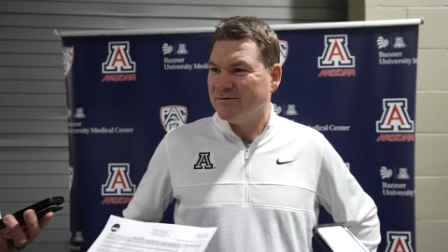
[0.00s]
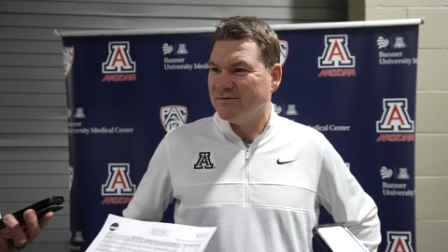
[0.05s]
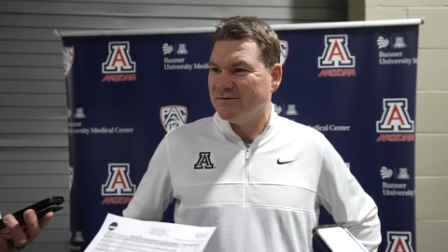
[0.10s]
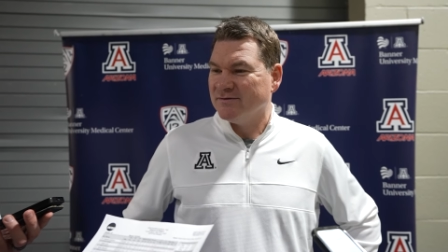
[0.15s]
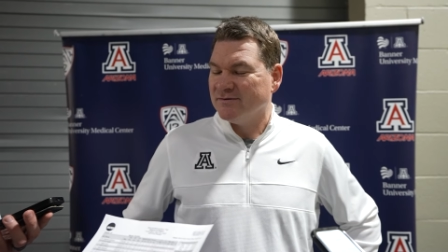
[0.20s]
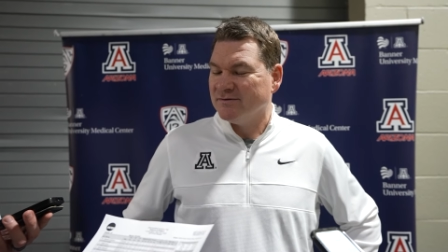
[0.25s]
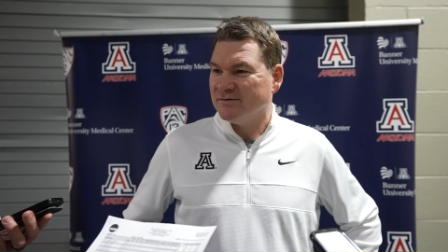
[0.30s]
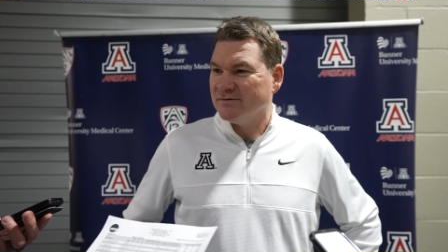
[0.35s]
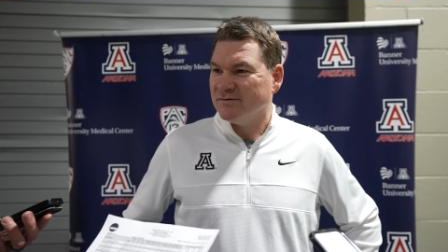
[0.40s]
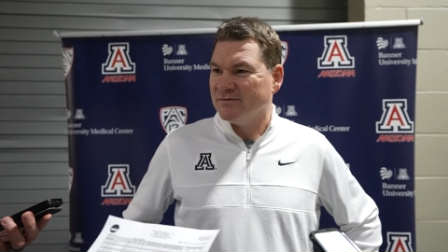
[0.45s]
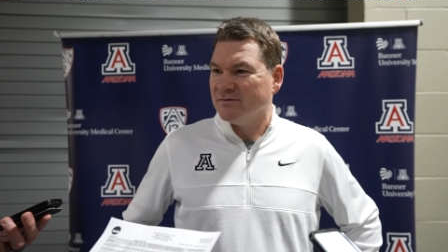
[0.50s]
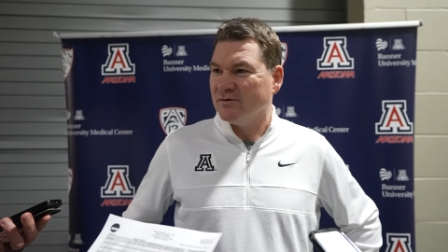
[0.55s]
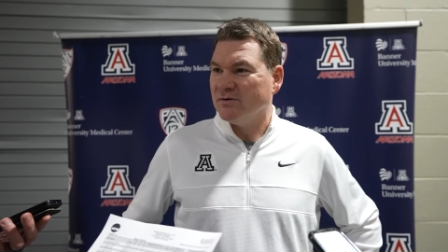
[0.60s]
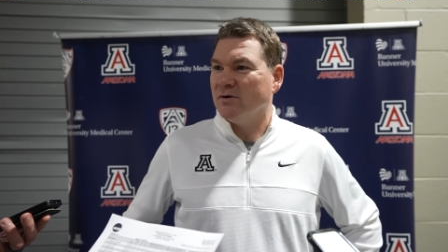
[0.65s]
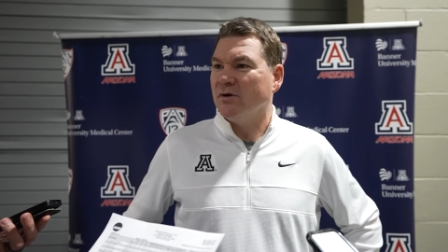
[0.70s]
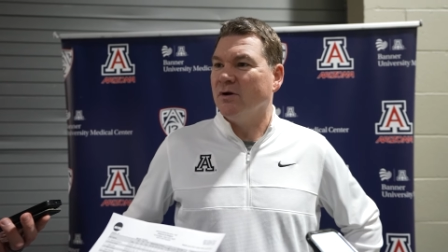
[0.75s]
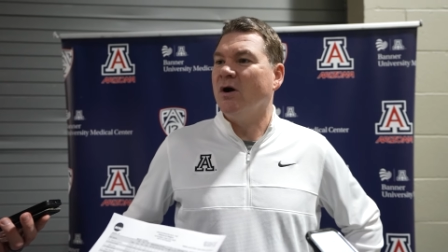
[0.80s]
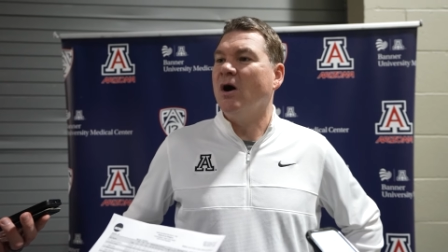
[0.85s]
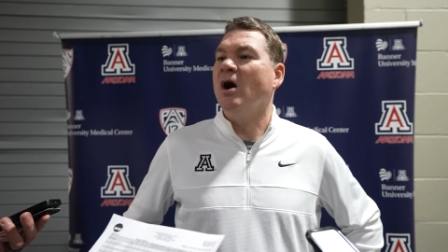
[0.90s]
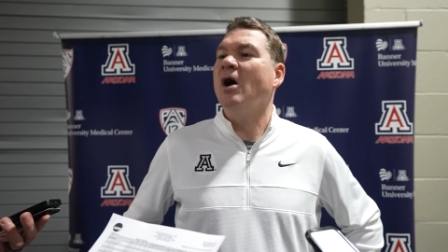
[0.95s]
The arena's only
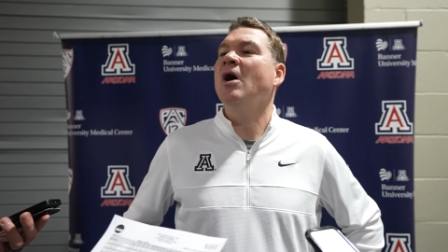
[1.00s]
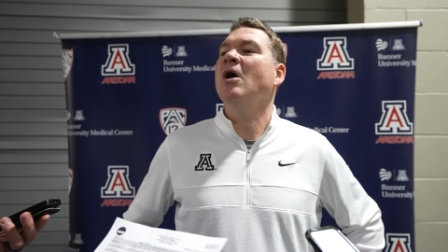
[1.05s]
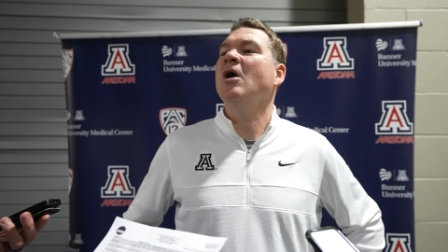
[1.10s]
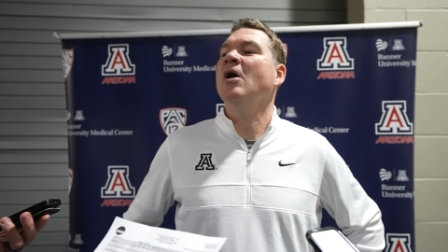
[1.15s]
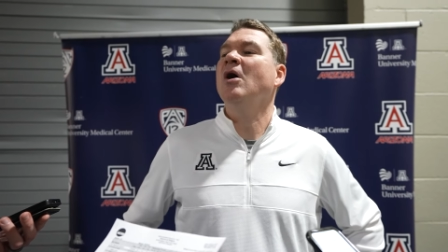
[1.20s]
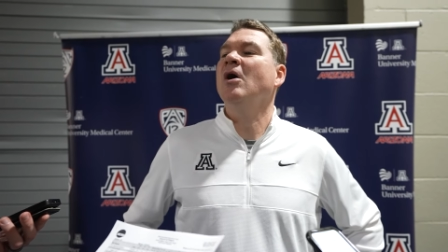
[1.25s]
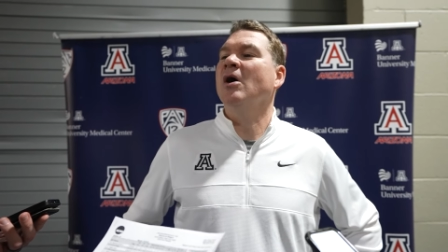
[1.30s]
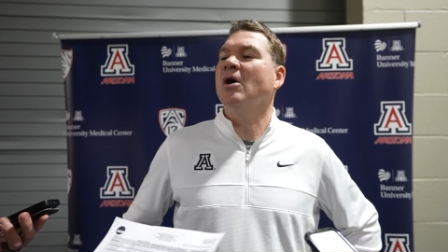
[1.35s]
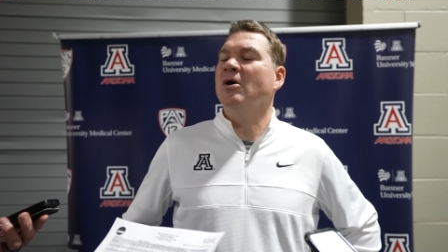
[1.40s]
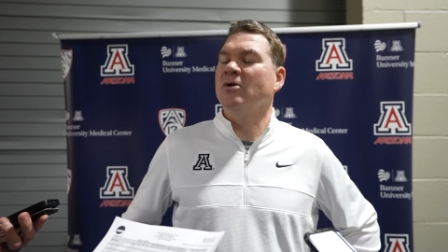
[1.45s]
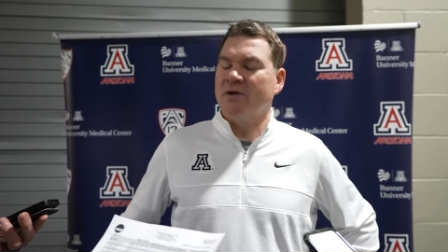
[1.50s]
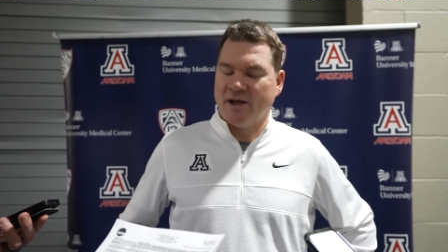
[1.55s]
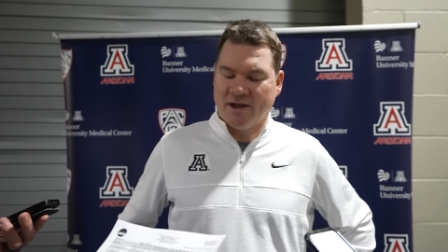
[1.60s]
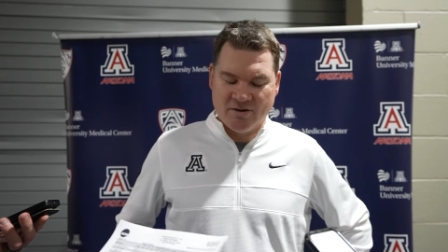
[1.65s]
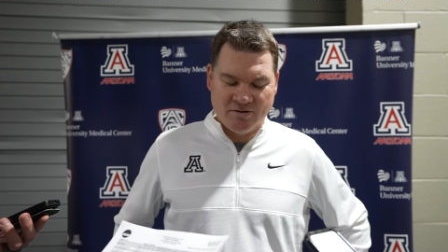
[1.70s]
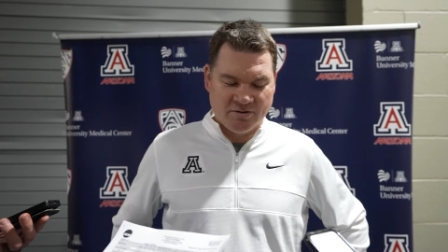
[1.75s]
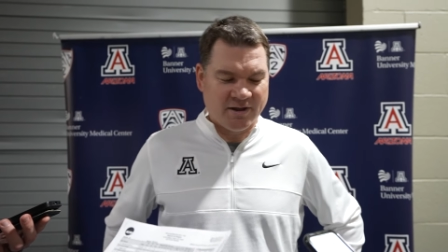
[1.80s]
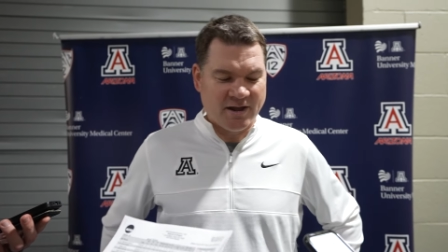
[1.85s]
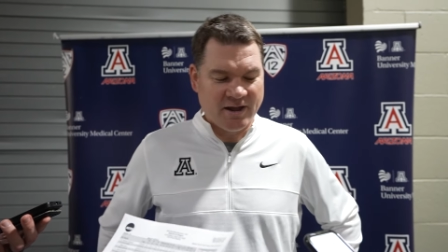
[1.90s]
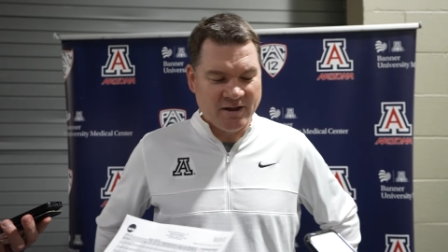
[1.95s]
been here since oh,
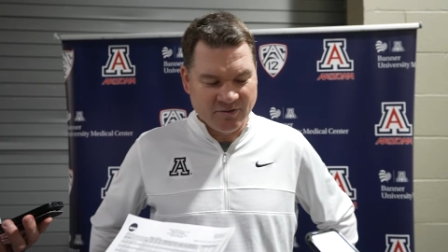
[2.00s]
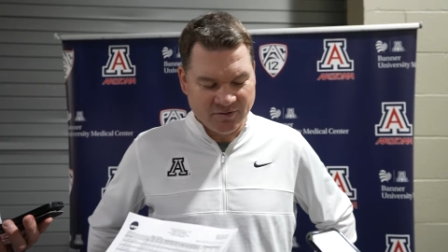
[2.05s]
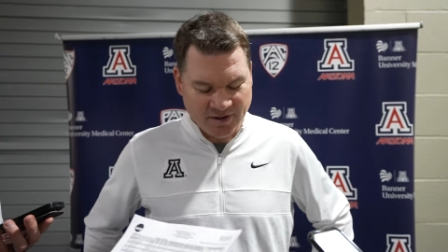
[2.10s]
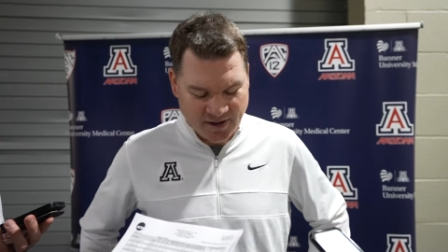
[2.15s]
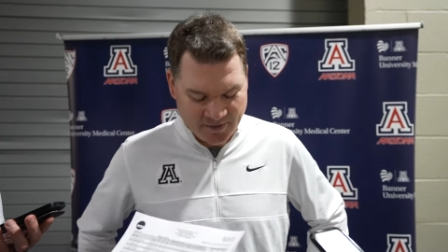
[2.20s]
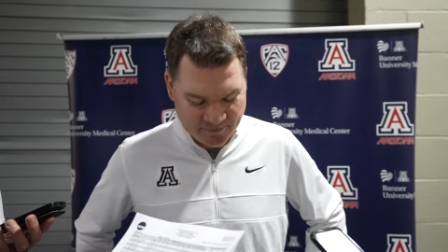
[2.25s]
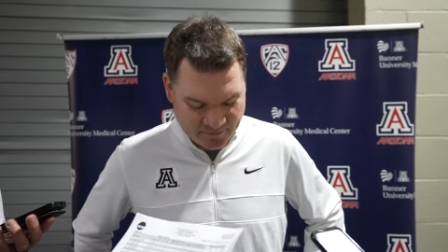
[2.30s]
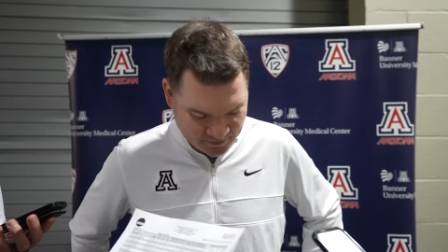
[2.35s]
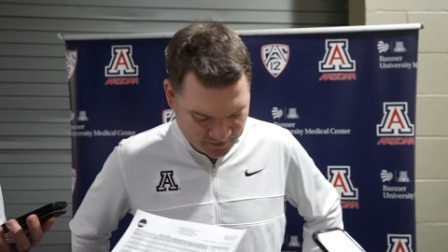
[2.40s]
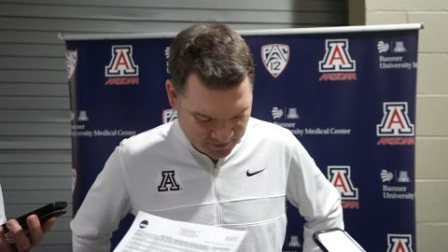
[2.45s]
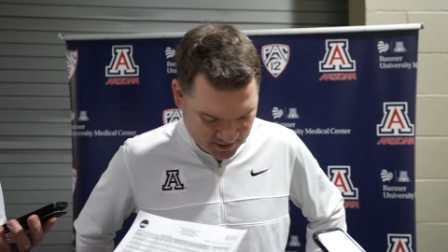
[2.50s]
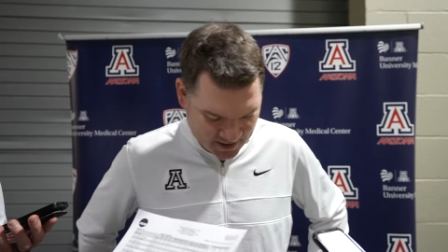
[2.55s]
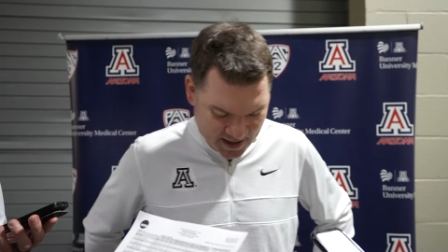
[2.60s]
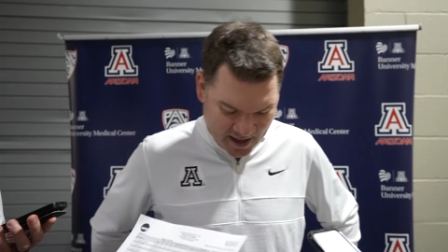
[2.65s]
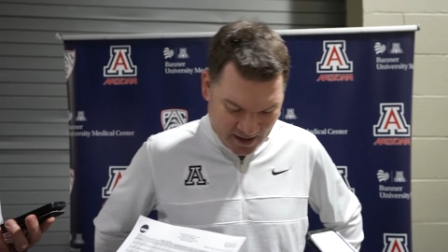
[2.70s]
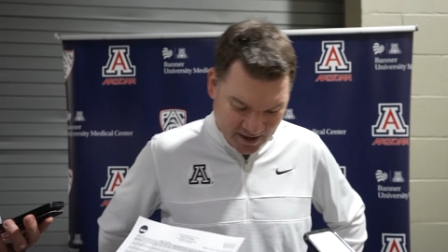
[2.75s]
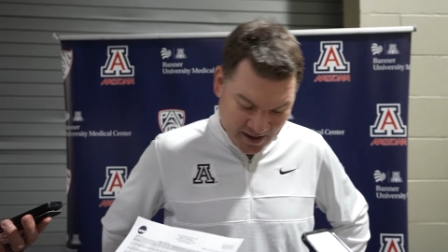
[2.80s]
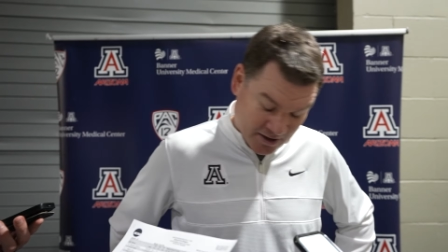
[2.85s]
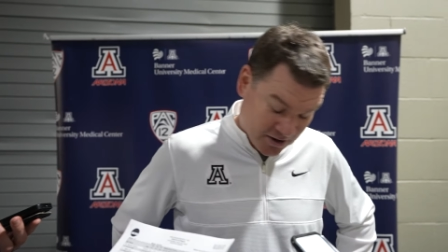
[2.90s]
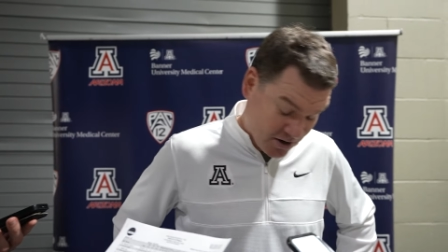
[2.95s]
2010. okay, okay. So okay. the arena record.
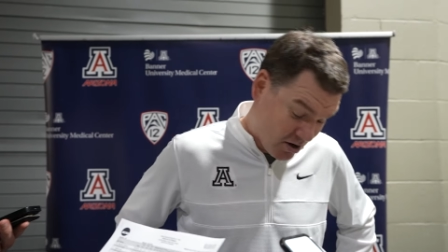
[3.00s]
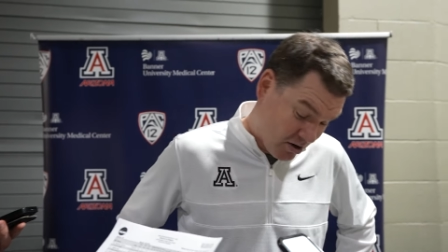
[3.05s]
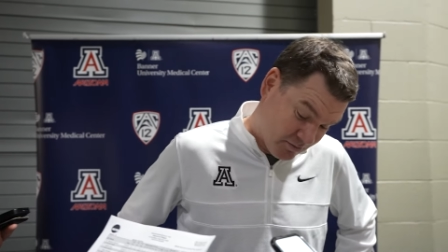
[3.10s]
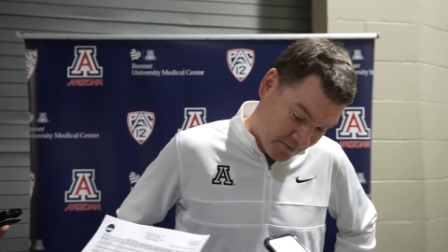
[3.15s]
Yeah, yeah, I know.